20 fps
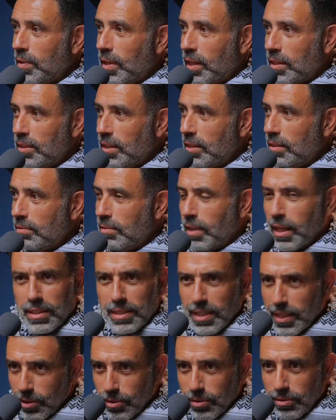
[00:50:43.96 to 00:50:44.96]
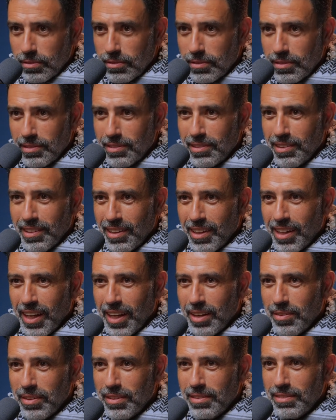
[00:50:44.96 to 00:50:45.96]
I said, and it's legal.
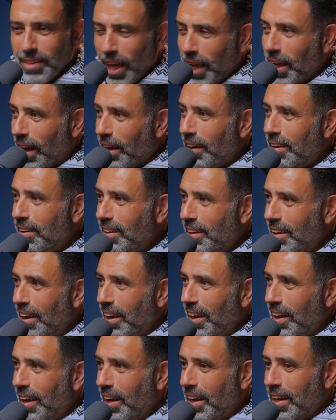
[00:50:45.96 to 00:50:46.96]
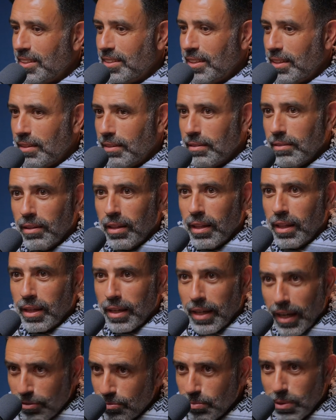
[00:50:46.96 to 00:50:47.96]
And he went, yeah. And I said, the
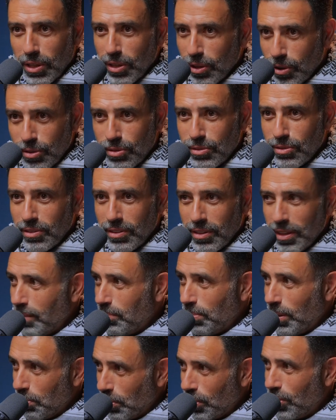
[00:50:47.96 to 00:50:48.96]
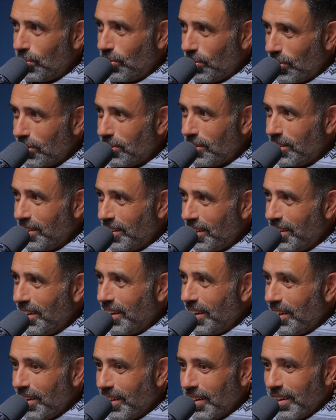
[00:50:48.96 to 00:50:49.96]
government knows that people can do this.
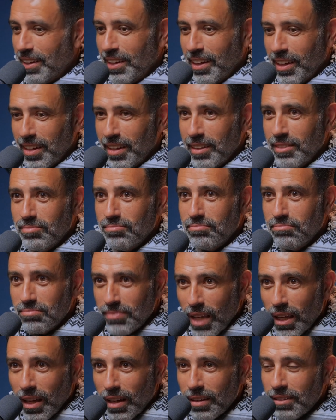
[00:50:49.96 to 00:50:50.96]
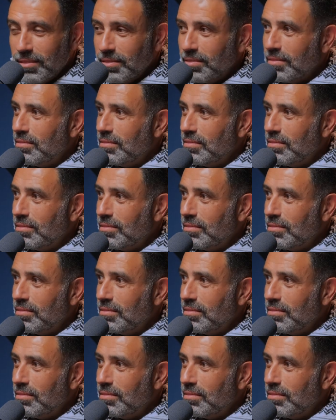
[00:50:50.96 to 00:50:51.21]
And he goes, yeah.